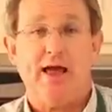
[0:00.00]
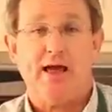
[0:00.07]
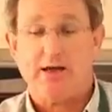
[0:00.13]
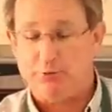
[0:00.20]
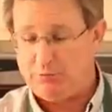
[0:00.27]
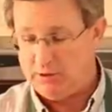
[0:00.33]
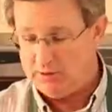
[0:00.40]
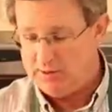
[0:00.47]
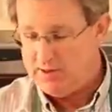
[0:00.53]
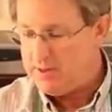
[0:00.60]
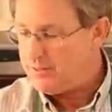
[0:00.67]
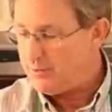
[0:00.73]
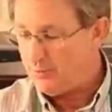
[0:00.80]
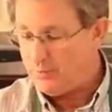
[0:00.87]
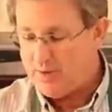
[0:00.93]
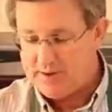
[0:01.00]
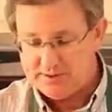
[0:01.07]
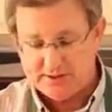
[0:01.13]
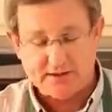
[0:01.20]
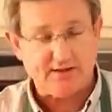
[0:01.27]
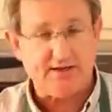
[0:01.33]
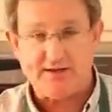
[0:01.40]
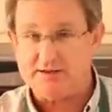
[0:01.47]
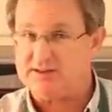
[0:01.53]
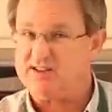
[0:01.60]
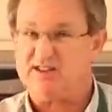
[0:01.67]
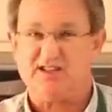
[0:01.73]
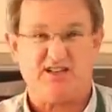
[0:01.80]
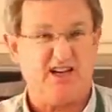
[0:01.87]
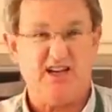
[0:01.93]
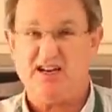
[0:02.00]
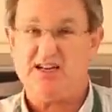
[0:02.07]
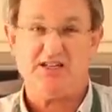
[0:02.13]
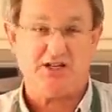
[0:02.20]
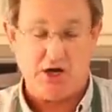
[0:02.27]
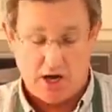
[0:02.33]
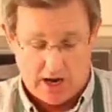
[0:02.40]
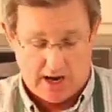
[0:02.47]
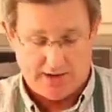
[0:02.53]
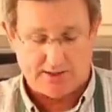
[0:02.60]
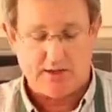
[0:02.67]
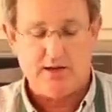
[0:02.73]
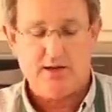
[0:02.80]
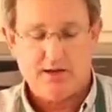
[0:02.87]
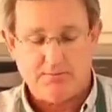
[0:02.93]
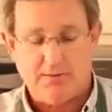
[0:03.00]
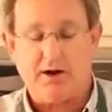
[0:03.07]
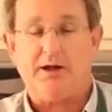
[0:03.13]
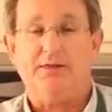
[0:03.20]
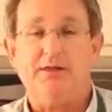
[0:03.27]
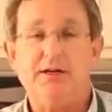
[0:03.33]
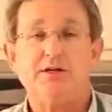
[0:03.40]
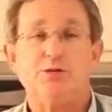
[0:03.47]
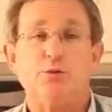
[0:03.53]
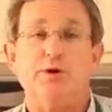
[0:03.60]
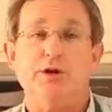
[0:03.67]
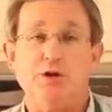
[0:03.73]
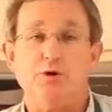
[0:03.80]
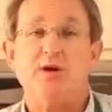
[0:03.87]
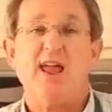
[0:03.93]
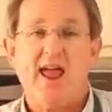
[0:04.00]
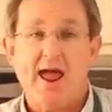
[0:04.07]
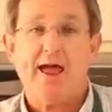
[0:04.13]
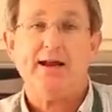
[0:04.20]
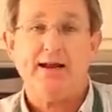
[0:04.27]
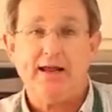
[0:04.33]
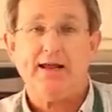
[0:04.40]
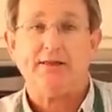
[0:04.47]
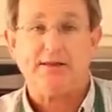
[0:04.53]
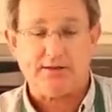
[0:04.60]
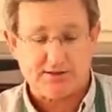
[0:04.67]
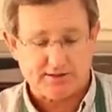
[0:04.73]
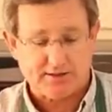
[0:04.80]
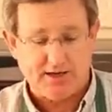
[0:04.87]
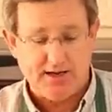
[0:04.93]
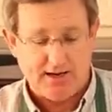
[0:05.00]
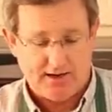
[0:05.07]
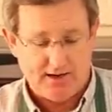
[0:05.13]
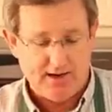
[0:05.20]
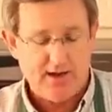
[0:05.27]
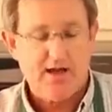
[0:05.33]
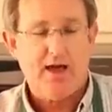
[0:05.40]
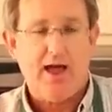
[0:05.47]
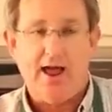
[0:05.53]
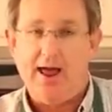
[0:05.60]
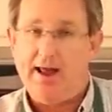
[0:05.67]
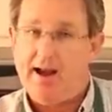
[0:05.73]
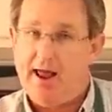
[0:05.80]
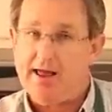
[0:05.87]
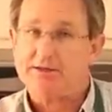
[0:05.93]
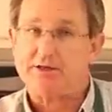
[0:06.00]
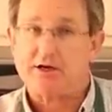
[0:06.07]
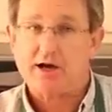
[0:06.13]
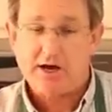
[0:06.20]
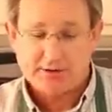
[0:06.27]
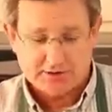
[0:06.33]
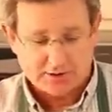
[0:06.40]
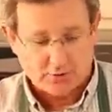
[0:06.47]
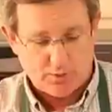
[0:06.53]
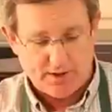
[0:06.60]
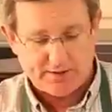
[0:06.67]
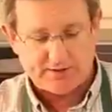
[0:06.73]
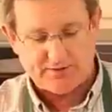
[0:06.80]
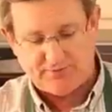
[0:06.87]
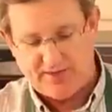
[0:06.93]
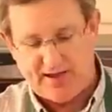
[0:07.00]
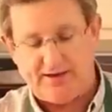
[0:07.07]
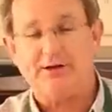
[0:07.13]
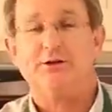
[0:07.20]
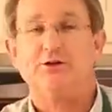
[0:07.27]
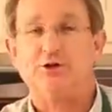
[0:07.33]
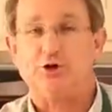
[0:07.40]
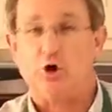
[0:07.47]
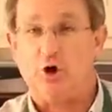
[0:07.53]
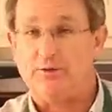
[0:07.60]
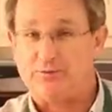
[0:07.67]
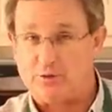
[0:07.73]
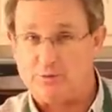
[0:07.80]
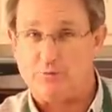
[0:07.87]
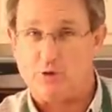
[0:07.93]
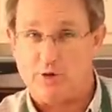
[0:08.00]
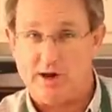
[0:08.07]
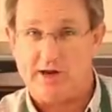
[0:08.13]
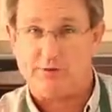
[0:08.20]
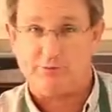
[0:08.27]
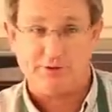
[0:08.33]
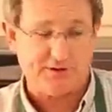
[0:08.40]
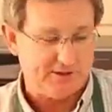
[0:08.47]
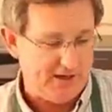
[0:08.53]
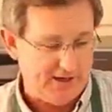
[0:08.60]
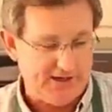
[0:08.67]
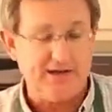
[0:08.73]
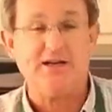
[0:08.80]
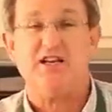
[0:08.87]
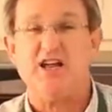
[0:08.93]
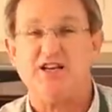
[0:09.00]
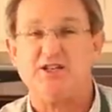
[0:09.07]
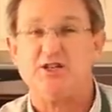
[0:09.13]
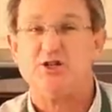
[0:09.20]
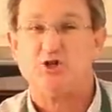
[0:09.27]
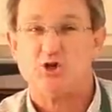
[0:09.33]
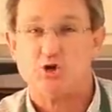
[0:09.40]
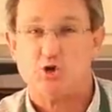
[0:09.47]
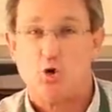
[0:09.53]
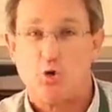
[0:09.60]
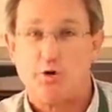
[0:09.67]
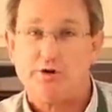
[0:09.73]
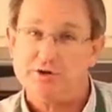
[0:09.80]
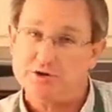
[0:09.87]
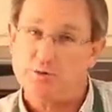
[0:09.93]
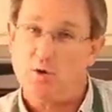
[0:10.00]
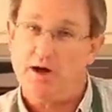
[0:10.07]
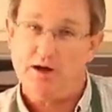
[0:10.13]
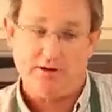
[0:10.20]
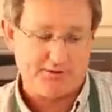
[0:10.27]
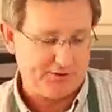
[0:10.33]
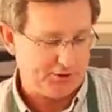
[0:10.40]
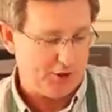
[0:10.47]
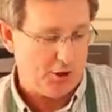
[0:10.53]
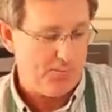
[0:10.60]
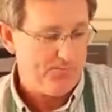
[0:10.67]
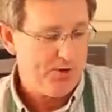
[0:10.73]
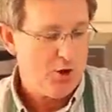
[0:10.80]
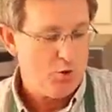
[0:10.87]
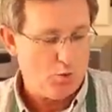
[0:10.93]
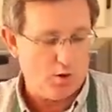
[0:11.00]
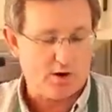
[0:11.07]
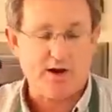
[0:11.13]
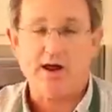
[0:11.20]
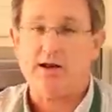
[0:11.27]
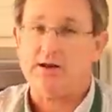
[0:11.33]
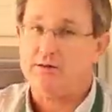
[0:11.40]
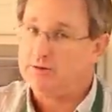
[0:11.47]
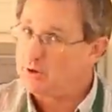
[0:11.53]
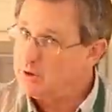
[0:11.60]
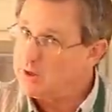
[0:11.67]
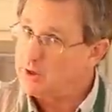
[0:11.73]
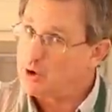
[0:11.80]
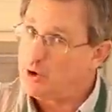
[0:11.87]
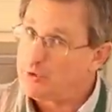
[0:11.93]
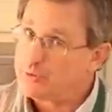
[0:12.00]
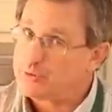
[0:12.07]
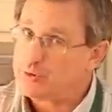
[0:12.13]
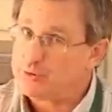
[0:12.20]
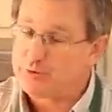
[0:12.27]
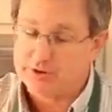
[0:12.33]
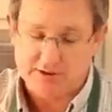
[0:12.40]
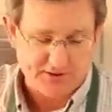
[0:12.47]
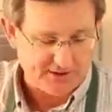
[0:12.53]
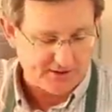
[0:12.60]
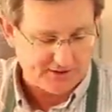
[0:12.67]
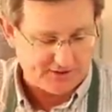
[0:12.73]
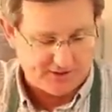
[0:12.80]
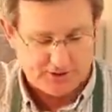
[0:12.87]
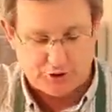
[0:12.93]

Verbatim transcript: edible. The rest of these, the skin is not. But on this one, you can eat the skin. And as a consequence of that softer, more edible skin, it doesn't store as well. So we're kind of going to go through these as the